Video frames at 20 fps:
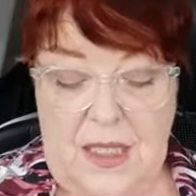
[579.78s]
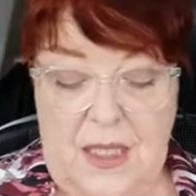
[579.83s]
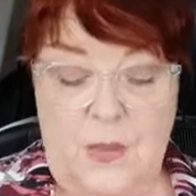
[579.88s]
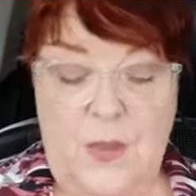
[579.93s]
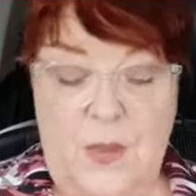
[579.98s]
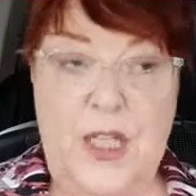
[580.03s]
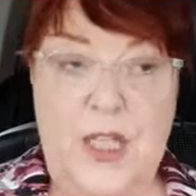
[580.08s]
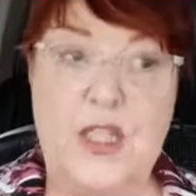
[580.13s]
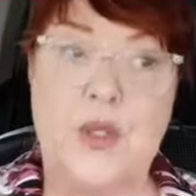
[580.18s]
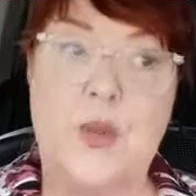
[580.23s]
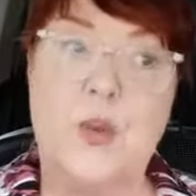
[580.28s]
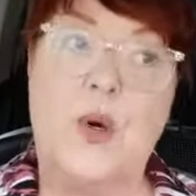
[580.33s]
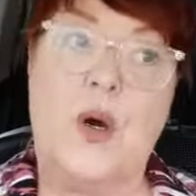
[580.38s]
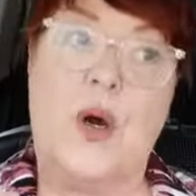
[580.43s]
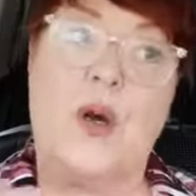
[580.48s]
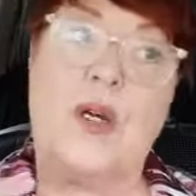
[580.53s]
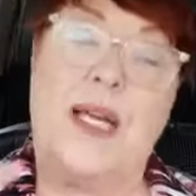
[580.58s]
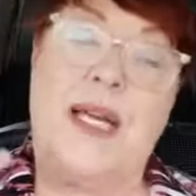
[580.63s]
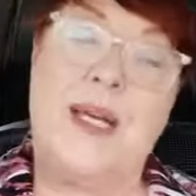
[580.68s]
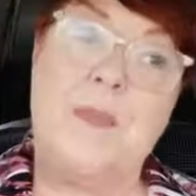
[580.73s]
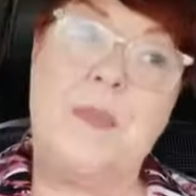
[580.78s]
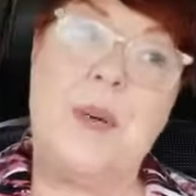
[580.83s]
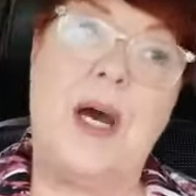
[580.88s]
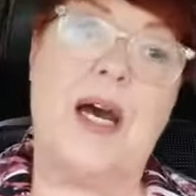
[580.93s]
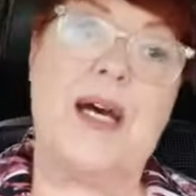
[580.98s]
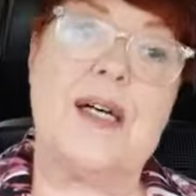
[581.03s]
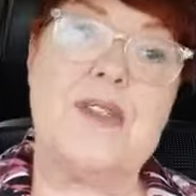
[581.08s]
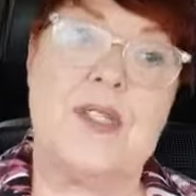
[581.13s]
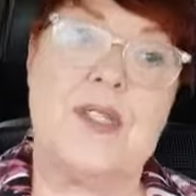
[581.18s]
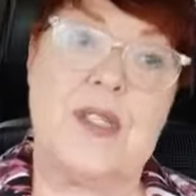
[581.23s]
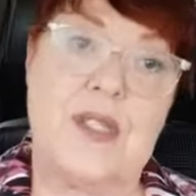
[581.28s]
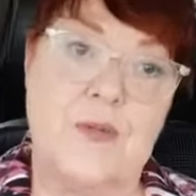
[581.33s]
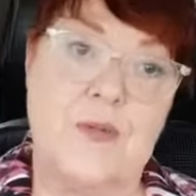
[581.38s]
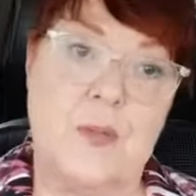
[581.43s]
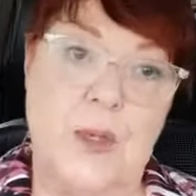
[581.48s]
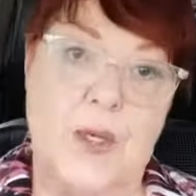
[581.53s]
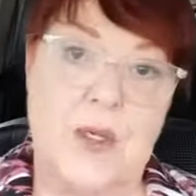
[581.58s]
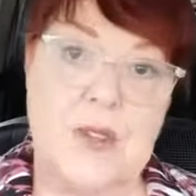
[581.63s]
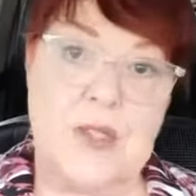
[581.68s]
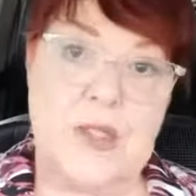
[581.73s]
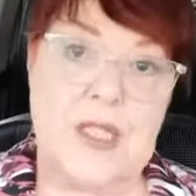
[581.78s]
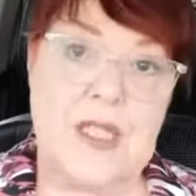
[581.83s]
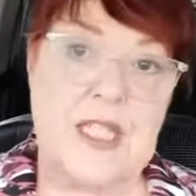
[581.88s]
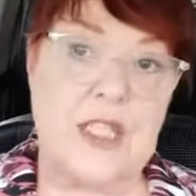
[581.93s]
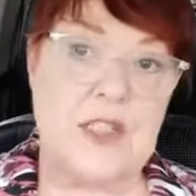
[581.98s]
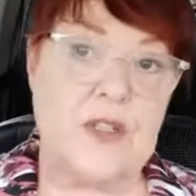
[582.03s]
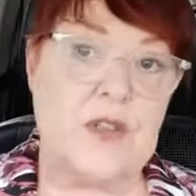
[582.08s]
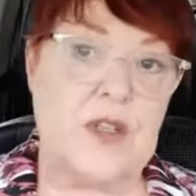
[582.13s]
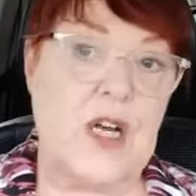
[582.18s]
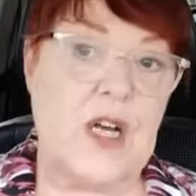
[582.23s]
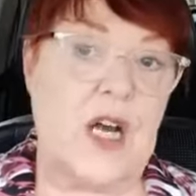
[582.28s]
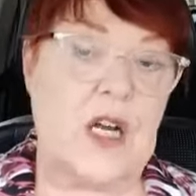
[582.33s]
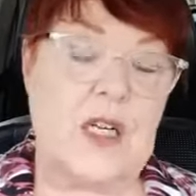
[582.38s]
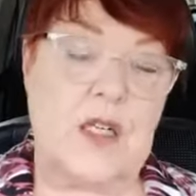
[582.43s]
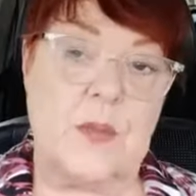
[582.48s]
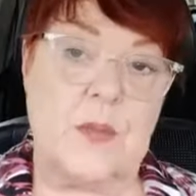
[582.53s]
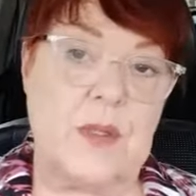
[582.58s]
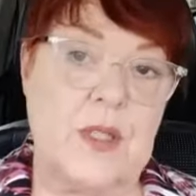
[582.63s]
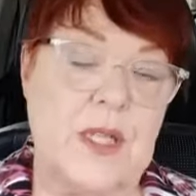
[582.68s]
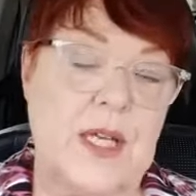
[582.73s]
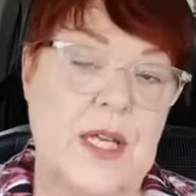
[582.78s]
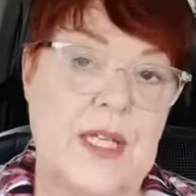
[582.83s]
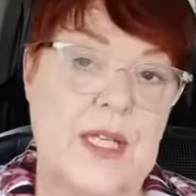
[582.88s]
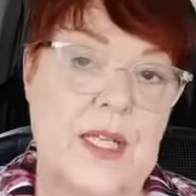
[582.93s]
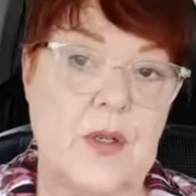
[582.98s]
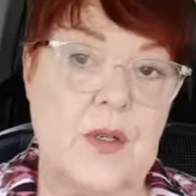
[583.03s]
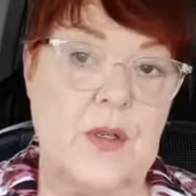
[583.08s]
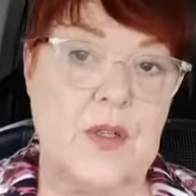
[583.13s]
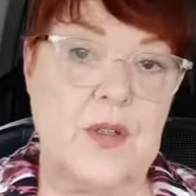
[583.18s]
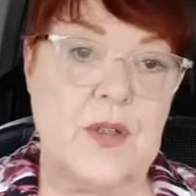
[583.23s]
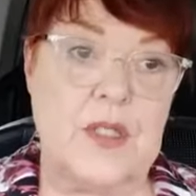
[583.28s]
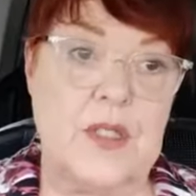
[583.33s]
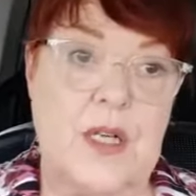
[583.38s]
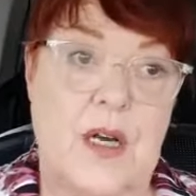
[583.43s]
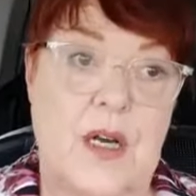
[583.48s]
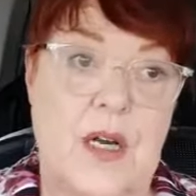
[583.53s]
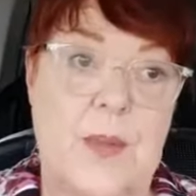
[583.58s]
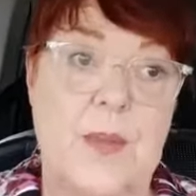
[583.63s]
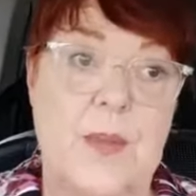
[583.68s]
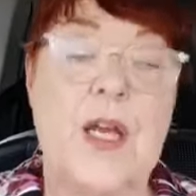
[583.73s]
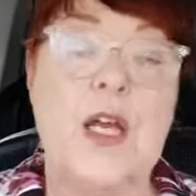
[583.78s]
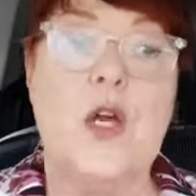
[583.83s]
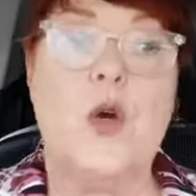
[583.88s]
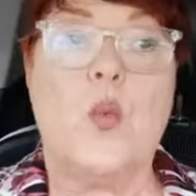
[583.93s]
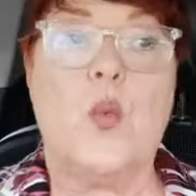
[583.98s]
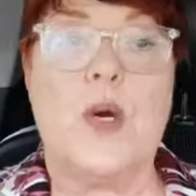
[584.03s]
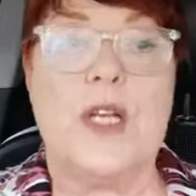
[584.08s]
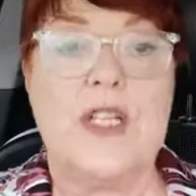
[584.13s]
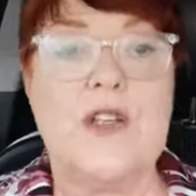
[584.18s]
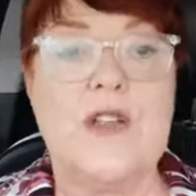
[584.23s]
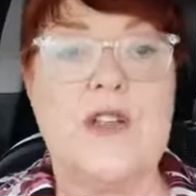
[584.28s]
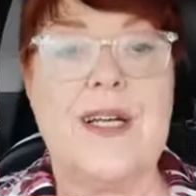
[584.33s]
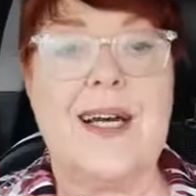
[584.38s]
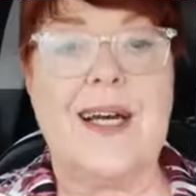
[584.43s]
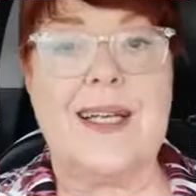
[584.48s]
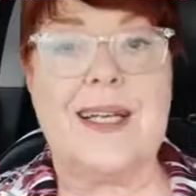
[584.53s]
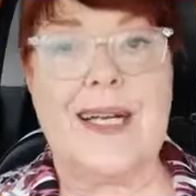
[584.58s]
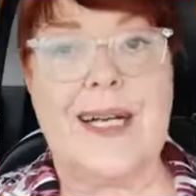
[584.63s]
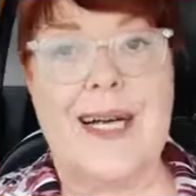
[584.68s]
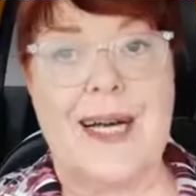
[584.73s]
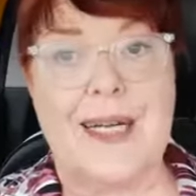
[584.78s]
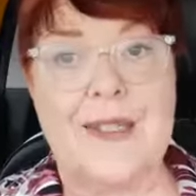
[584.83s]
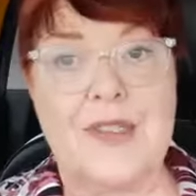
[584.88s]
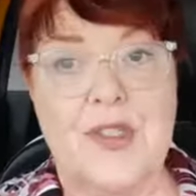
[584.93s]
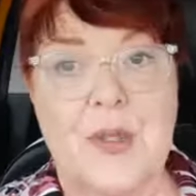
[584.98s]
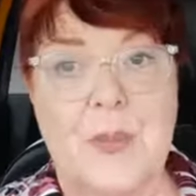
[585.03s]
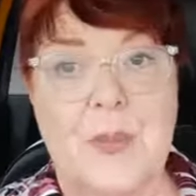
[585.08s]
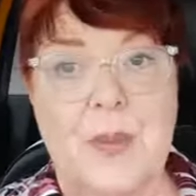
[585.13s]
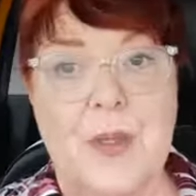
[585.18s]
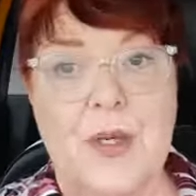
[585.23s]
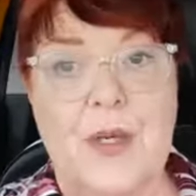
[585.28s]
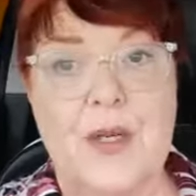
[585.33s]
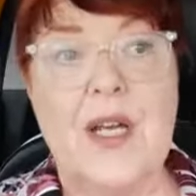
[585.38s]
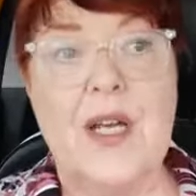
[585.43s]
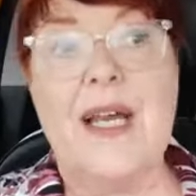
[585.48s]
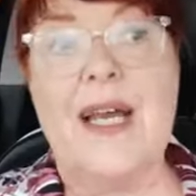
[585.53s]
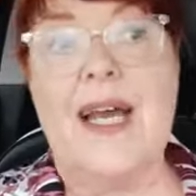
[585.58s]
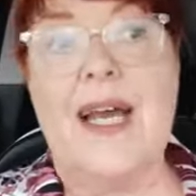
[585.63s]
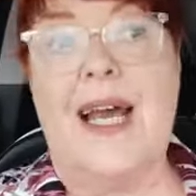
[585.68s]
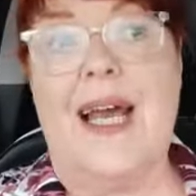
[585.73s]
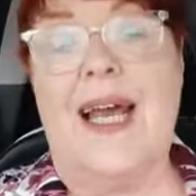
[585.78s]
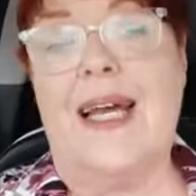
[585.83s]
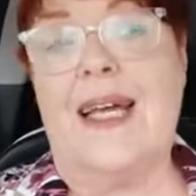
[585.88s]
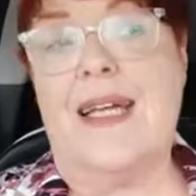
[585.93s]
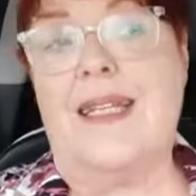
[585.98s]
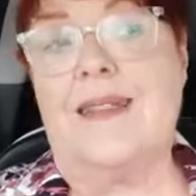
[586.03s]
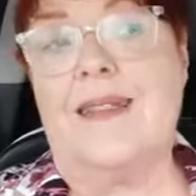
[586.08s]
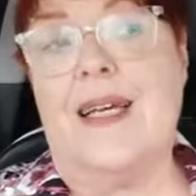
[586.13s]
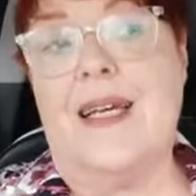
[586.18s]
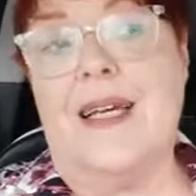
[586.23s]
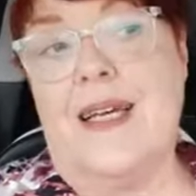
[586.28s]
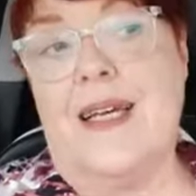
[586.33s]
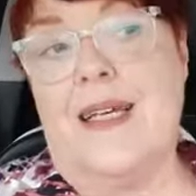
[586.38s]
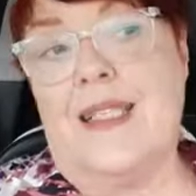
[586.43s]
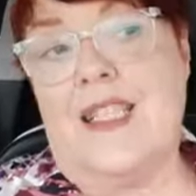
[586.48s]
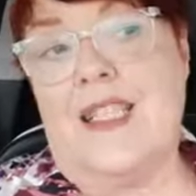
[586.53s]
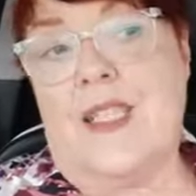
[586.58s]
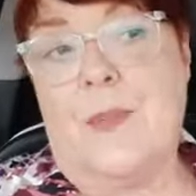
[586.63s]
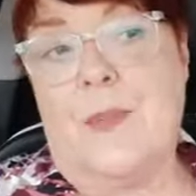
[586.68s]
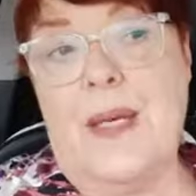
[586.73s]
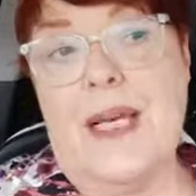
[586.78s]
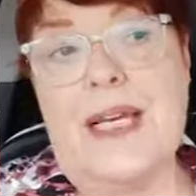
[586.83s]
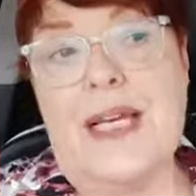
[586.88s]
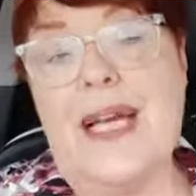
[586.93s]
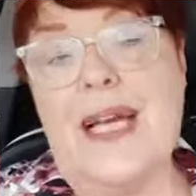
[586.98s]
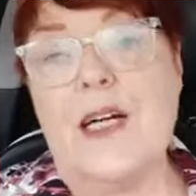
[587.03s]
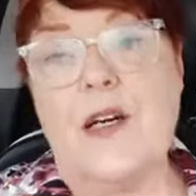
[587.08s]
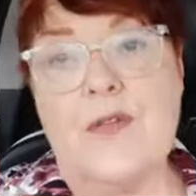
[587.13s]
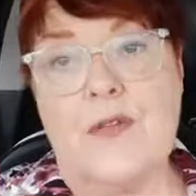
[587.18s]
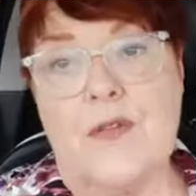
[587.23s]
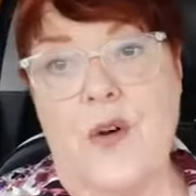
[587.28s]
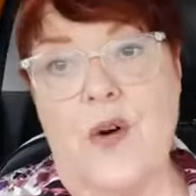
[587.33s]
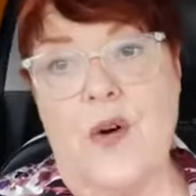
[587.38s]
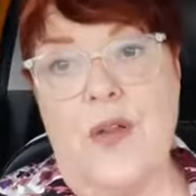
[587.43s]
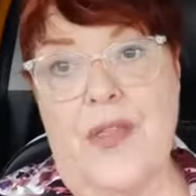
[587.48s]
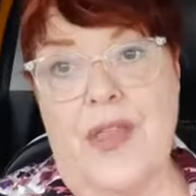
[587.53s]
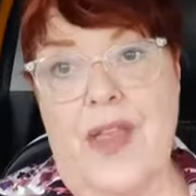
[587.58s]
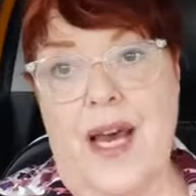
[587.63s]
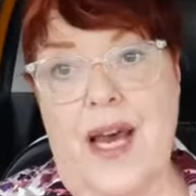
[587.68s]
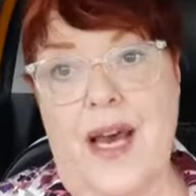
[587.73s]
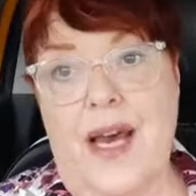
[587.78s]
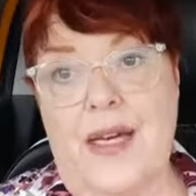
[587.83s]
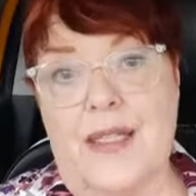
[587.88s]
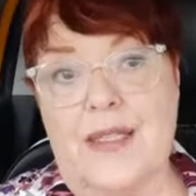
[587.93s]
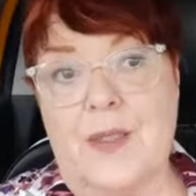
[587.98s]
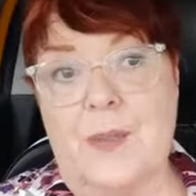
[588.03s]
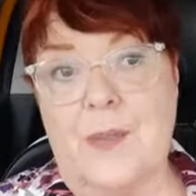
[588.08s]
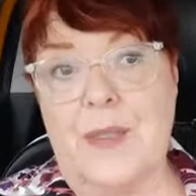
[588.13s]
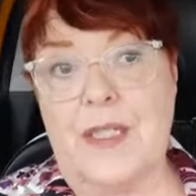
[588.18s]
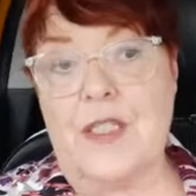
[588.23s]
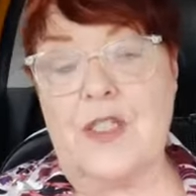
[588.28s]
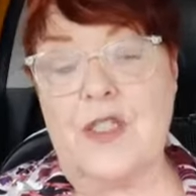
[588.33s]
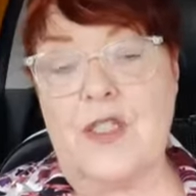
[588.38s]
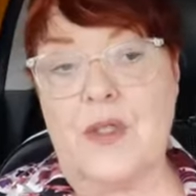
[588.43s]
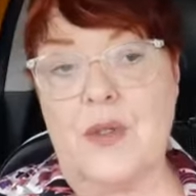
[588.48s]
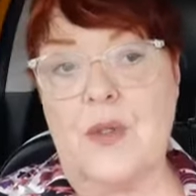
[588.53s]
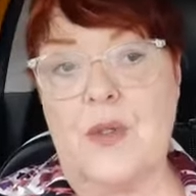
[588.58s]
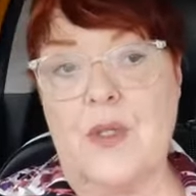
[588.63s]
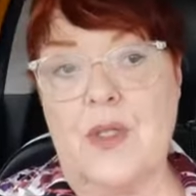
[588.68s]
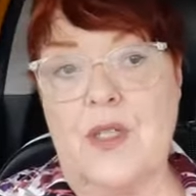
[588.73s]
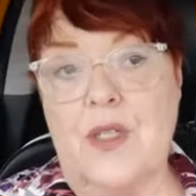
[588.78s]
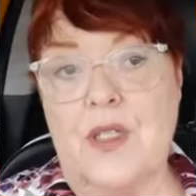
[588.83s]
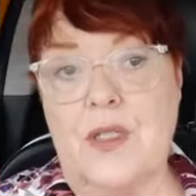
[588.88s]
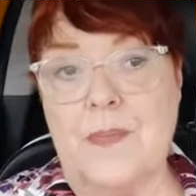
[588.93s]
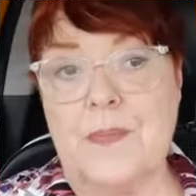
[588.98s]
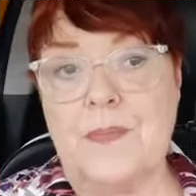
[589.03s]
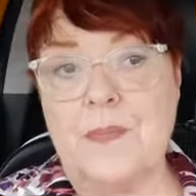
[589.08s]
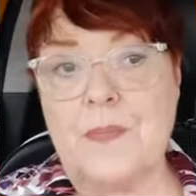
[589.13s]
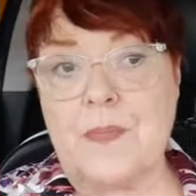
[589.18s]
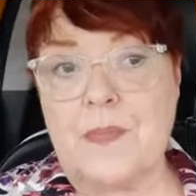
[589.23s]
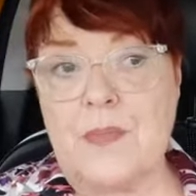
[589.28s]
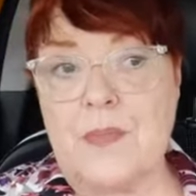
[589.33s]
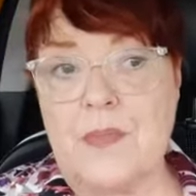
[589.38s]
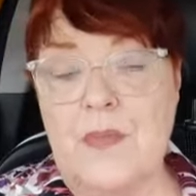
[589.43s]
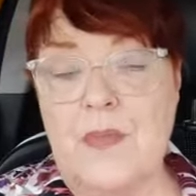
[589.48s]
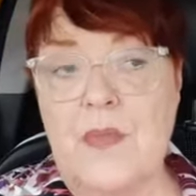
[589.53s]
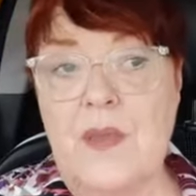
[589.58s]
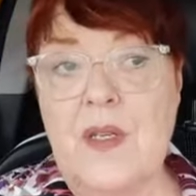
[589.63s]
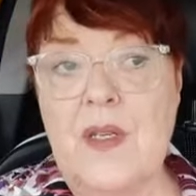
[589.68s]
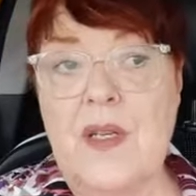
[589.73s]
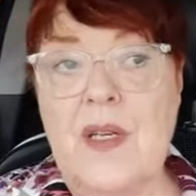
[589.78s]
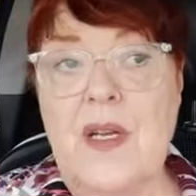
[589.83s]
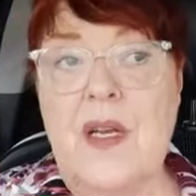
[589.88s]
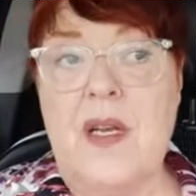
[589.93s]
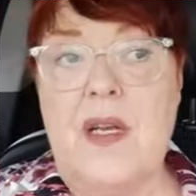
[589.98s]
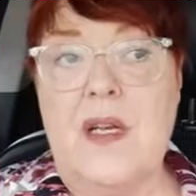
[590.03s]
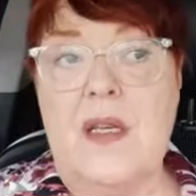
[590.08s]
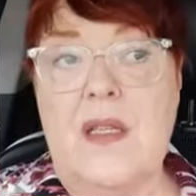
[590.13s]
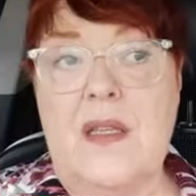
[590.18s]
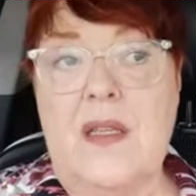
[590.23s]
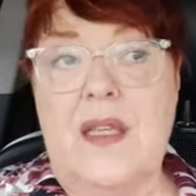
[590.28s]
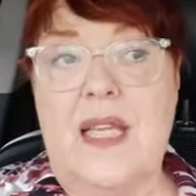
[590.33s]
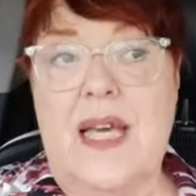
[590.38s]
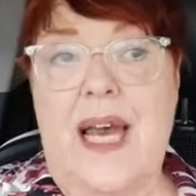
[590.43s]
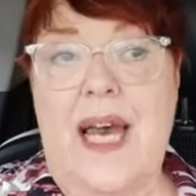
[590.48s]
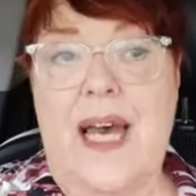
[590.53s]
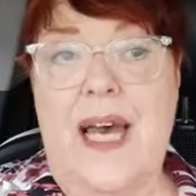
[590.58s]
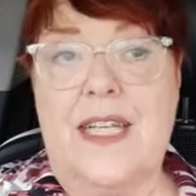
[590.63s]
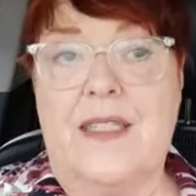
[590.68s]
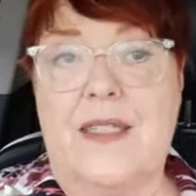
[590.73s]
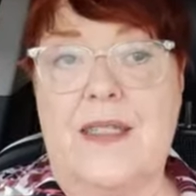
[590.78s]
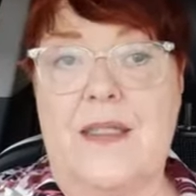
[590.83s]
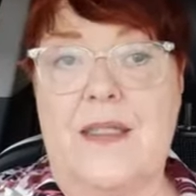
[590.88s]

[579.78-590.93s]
when you are a positive person and you're not complaining all the time, when you're not a gossiper, and speaking of all that, be sure that